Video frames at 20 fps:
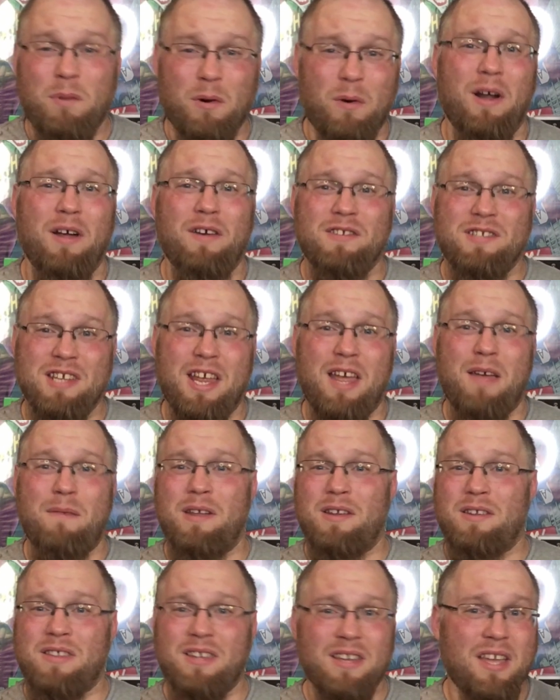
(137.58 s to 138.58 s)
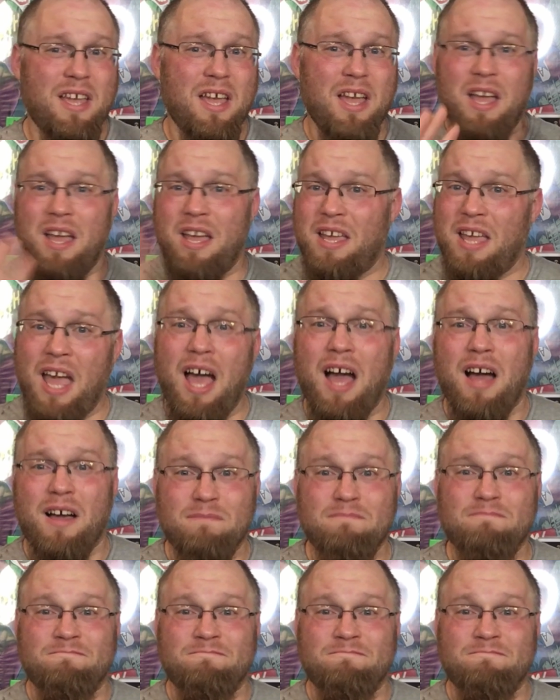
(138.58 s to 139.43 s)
Burt Reynolds and animated thing, yeah.